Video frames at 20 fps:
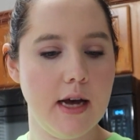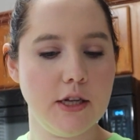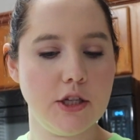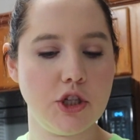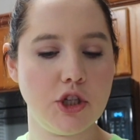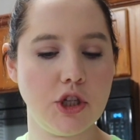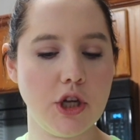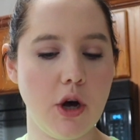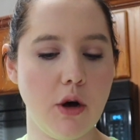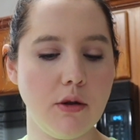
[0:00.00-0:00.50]

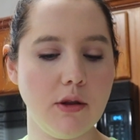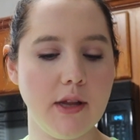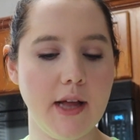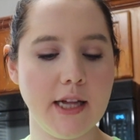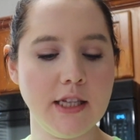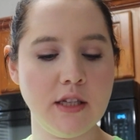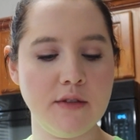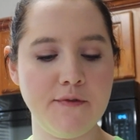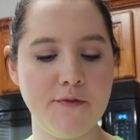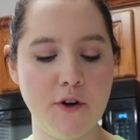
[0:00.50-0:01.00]
So
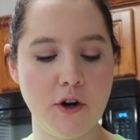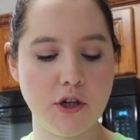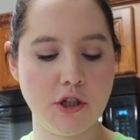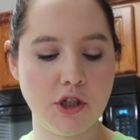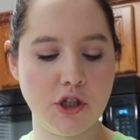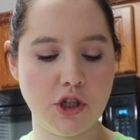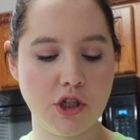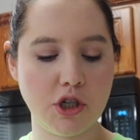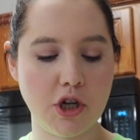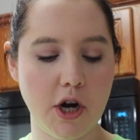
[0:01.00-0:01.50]
let's
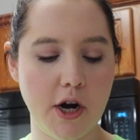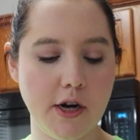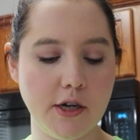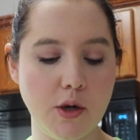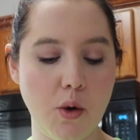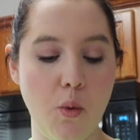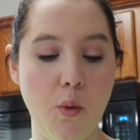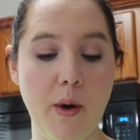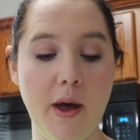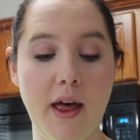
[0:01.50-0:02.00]
first
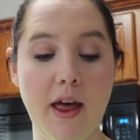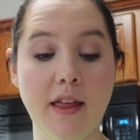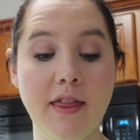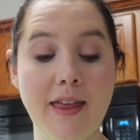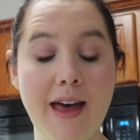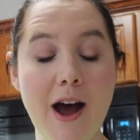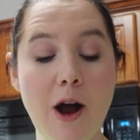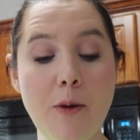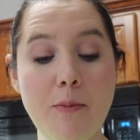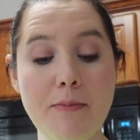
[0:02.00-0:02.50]
start with
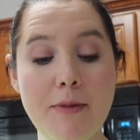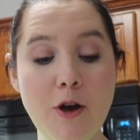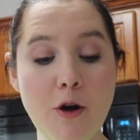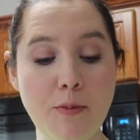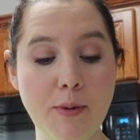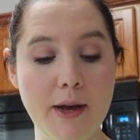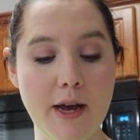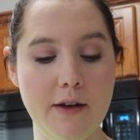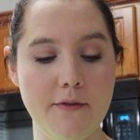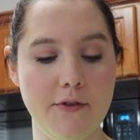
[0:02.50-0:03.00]
our meal
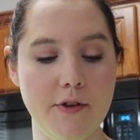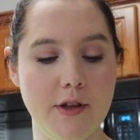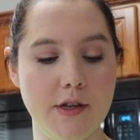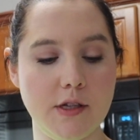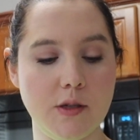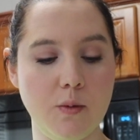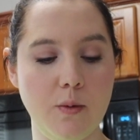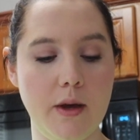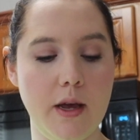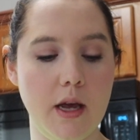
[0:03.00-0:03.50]
plan for
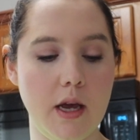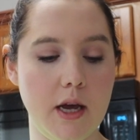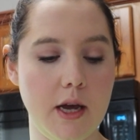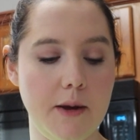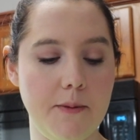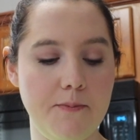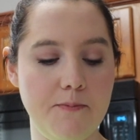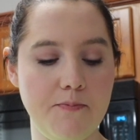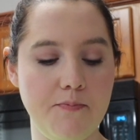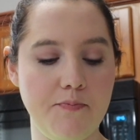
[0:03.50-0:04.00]
this week.